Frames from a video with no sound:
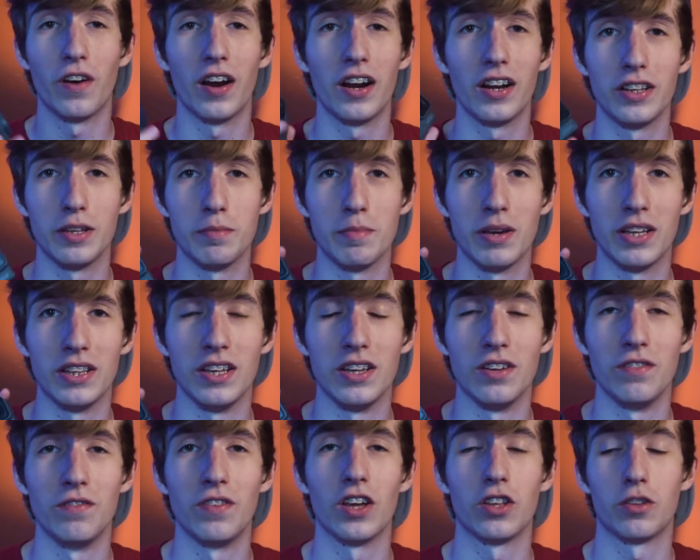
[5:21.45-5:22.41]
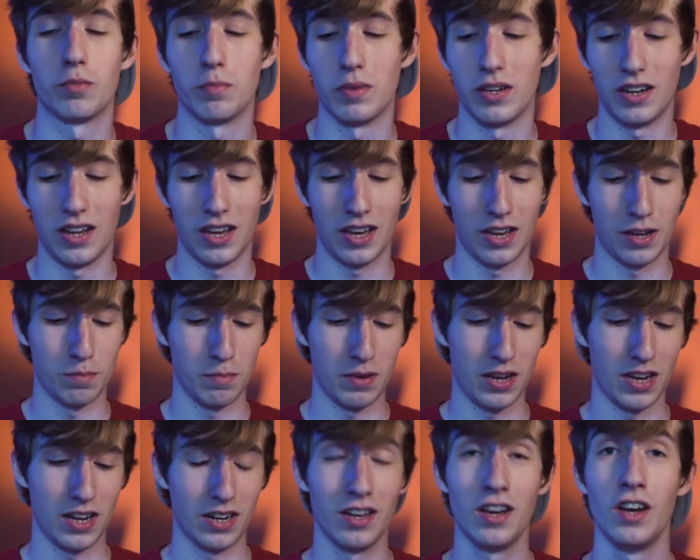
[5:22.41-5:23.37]
Finally made the investment, and
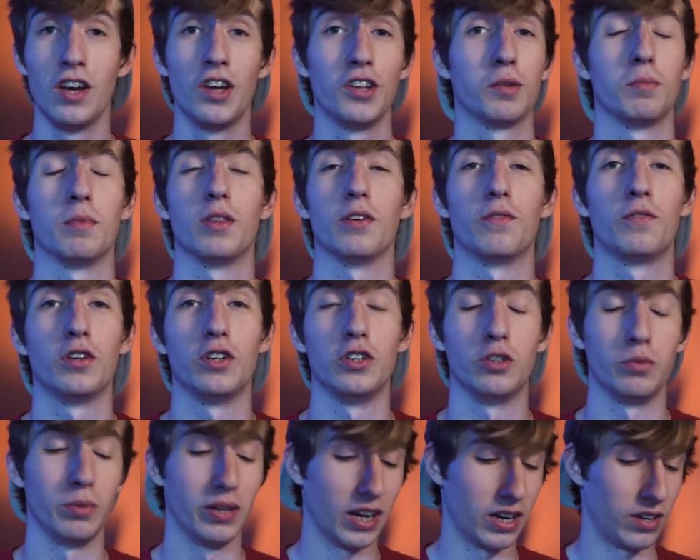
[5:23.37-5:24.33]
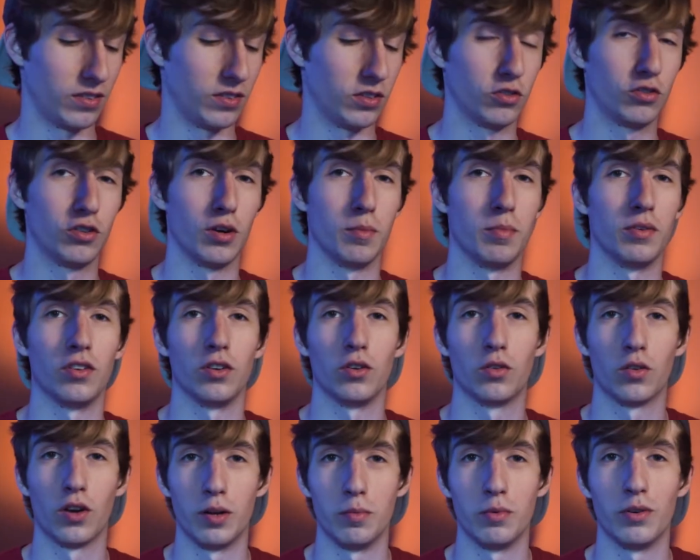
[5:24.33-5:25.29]
man, some of the footage we got of this trip is
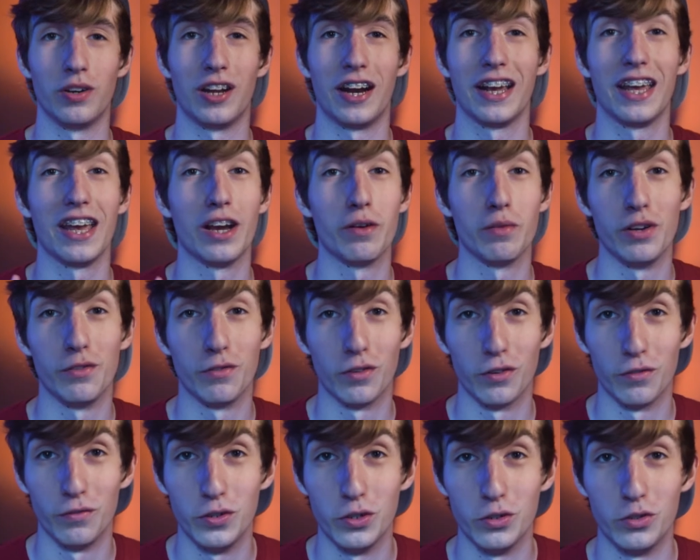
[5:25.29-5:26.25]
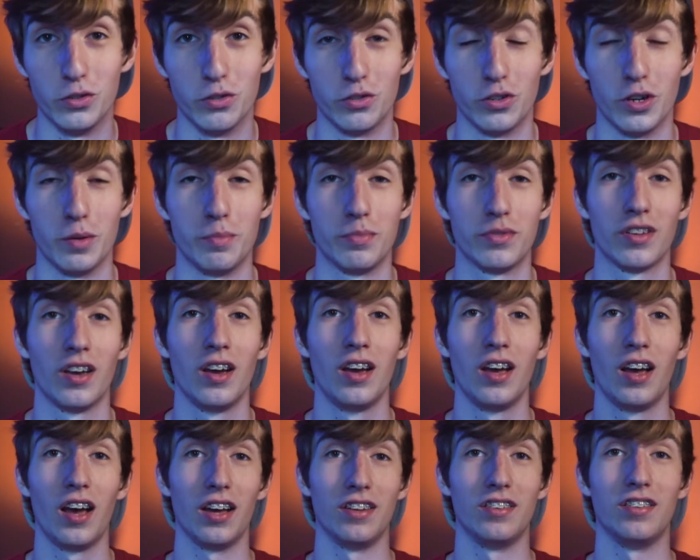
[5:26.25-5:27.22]
incredible, and I can't wait for future trips
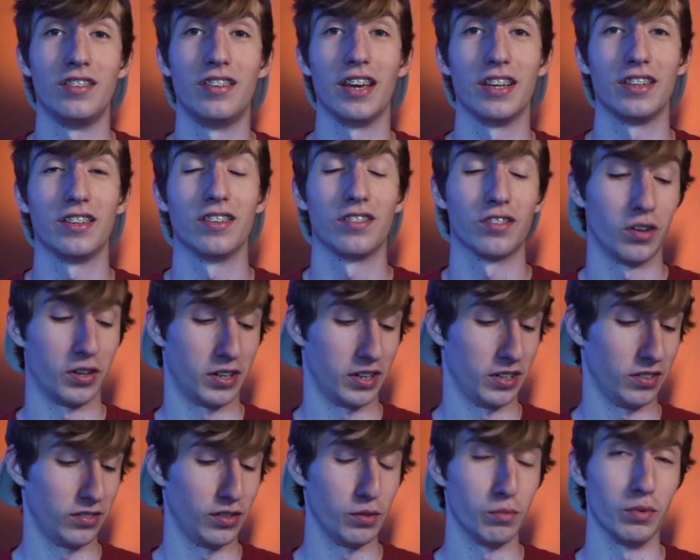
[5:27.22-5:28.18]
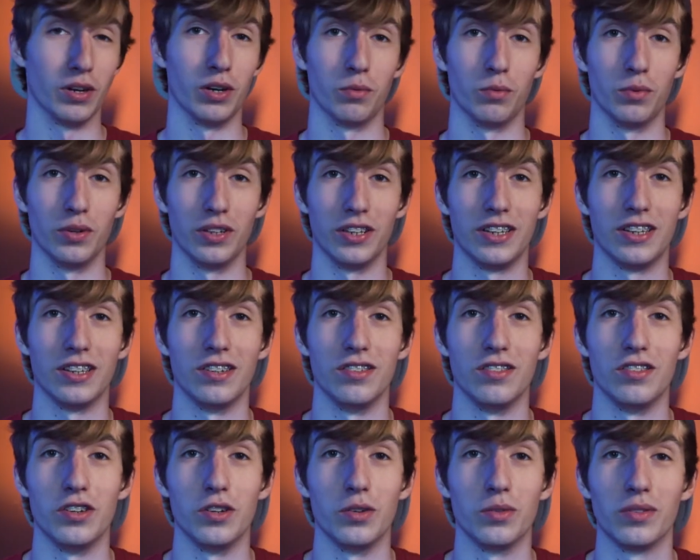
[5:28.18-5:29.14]
to take this on and see what it really can
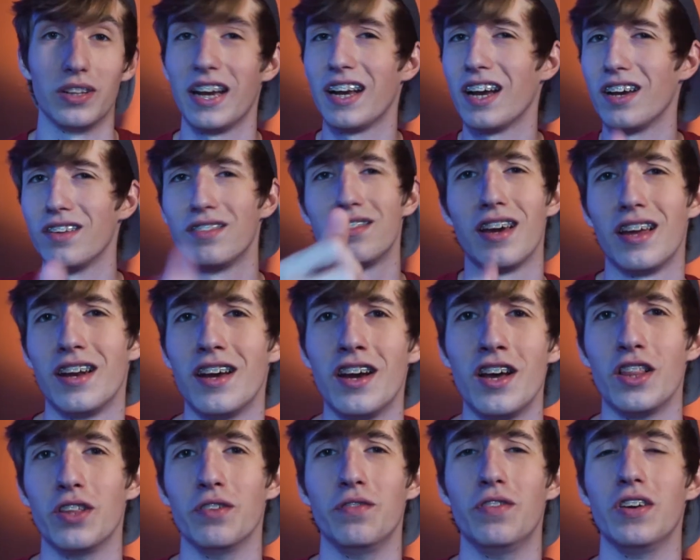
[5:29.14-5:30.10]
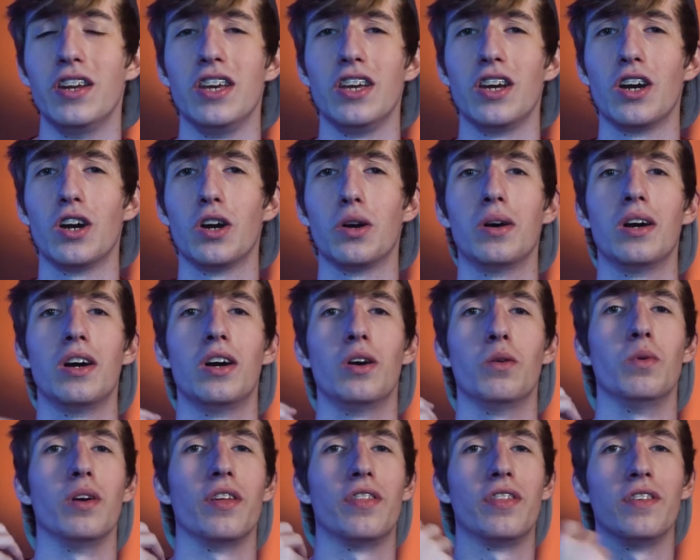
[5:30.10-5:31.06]
do. Like I said, the video
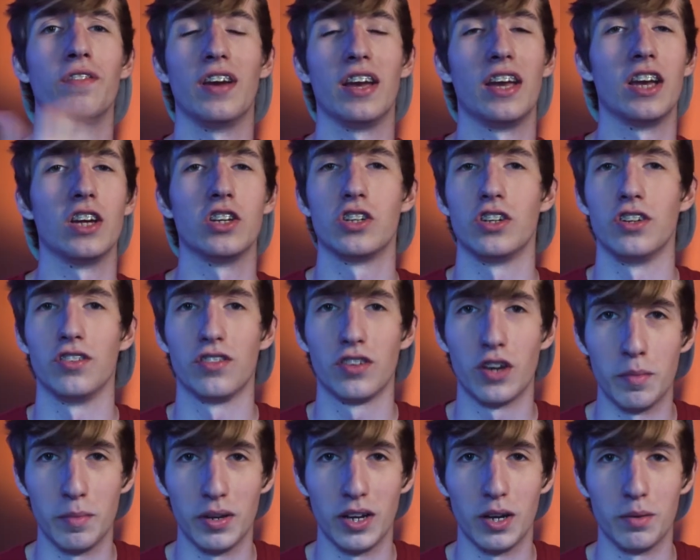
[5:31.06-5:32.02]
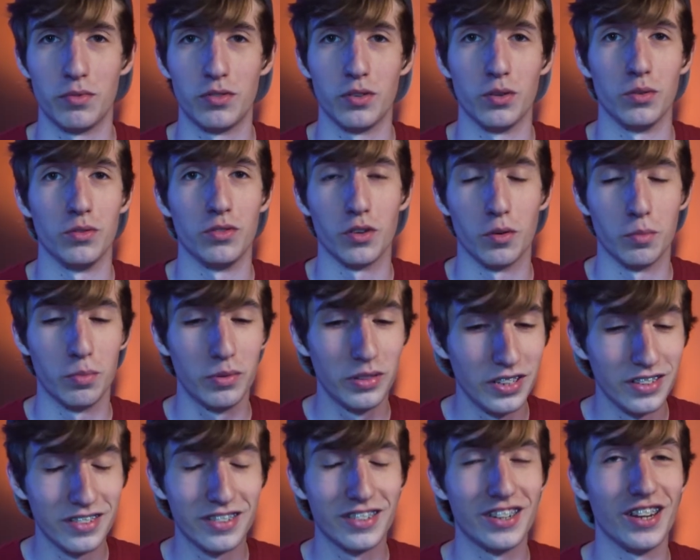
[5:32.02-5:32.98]
with the vacation is coming up soon, so
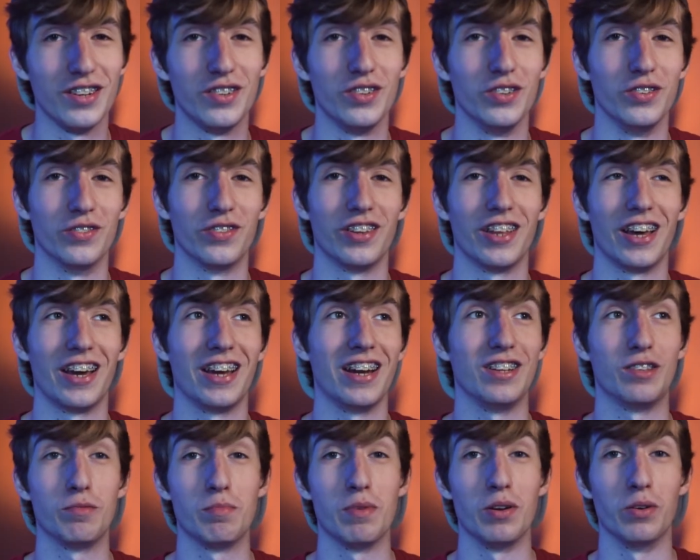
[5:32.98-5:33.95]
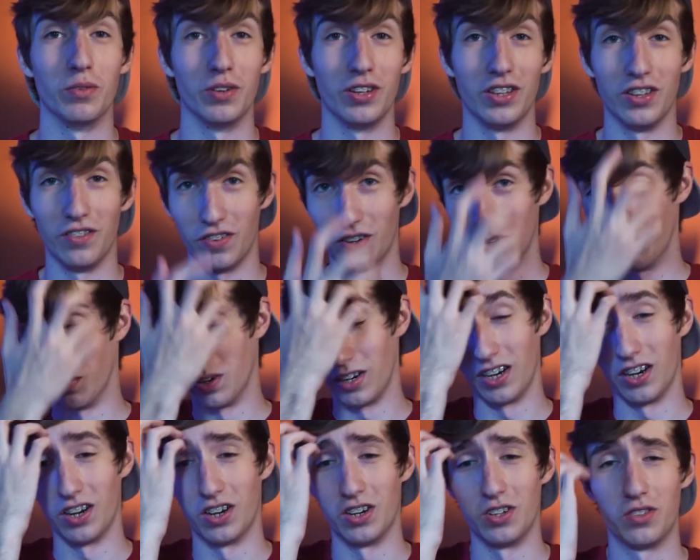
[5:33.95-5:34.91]
please stay tuned for that. It's been really fun
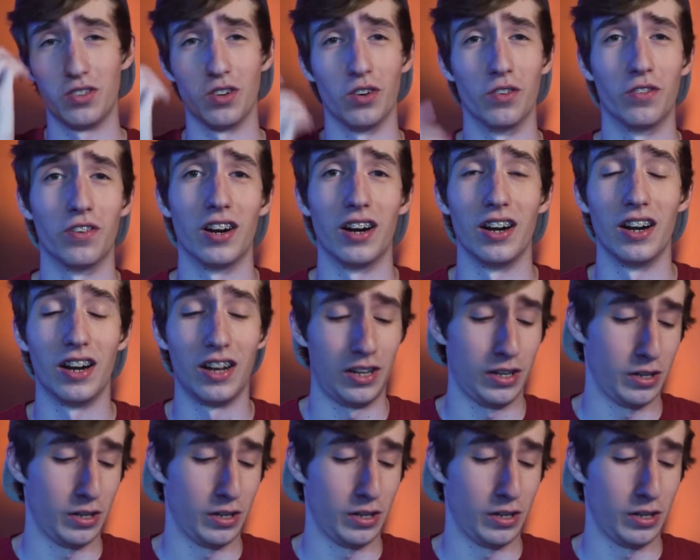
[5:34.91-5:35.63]
working on it so far.